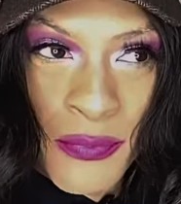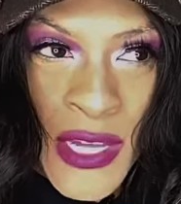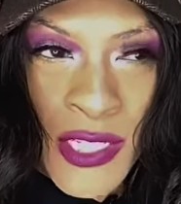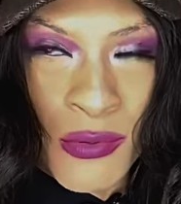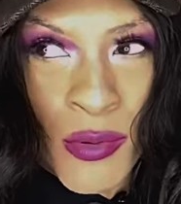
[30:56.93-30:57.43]

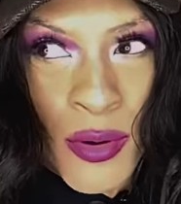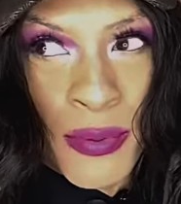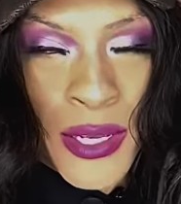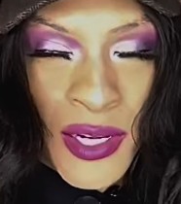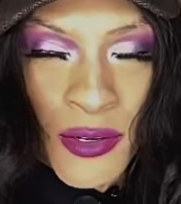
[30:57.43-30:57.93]
That's what we're
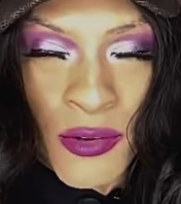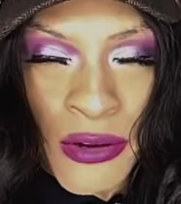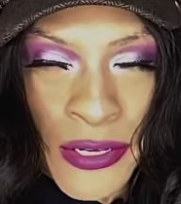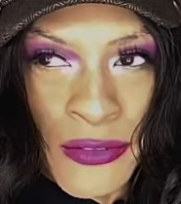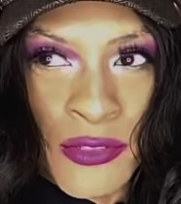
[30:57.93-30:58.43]
planning on
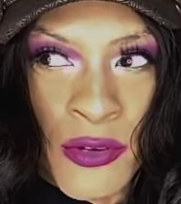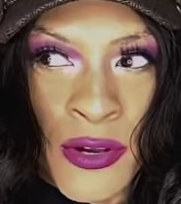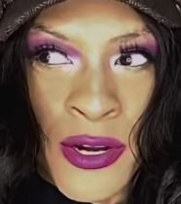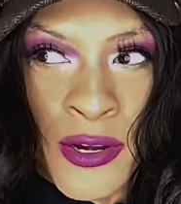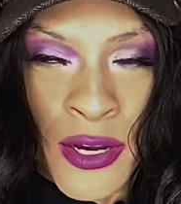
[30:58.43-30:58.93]
going on
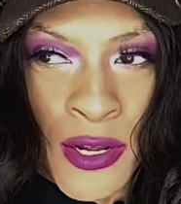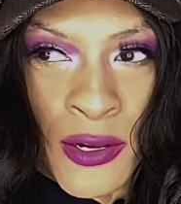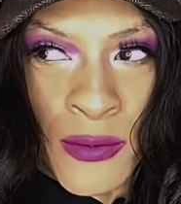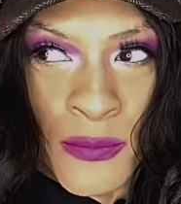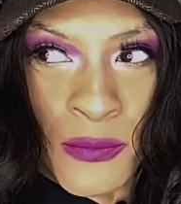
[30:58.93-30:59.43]
tour.
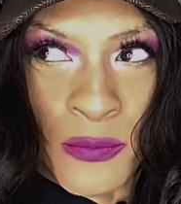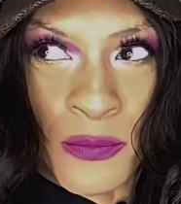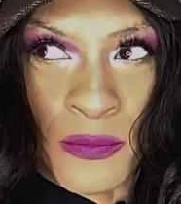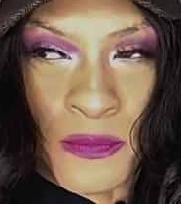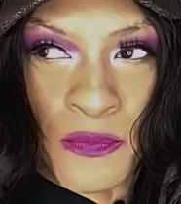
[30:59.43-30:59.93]

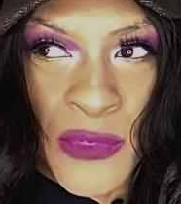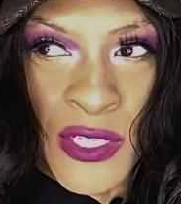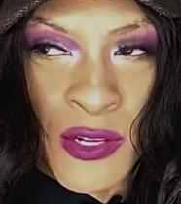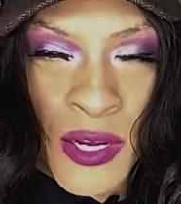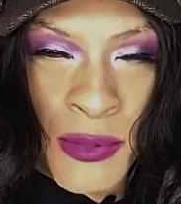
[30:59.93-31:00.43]

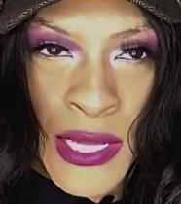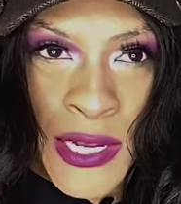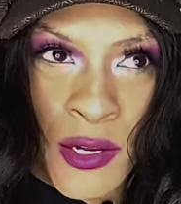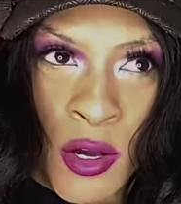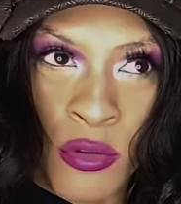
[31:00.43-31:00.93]
It's going to be
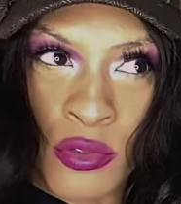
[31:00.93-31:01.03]
like old